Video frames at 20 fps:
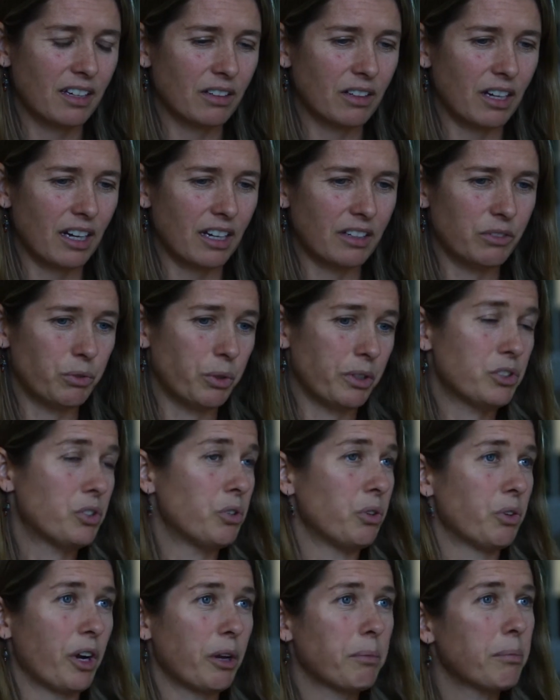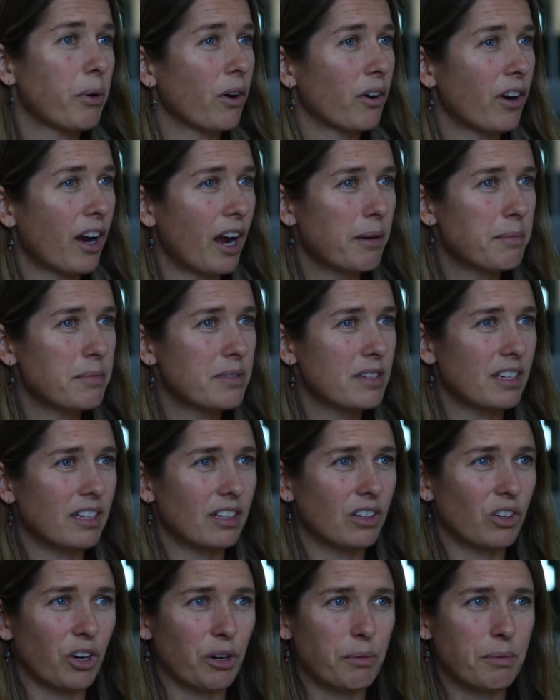uh, with tutoring programs
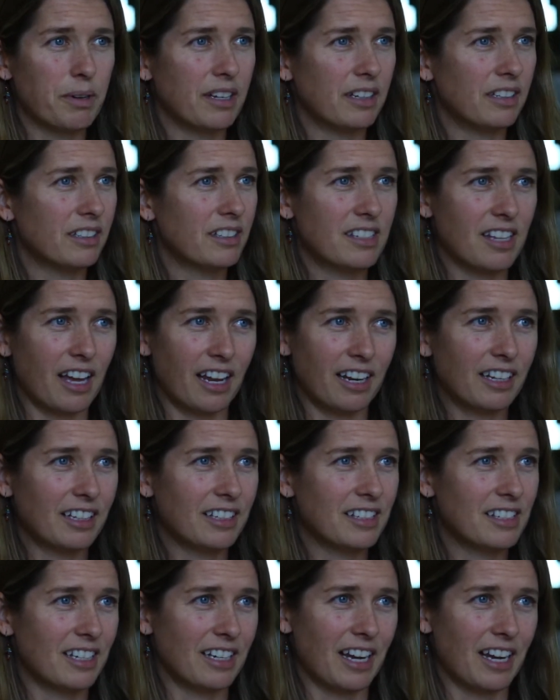in urban settings,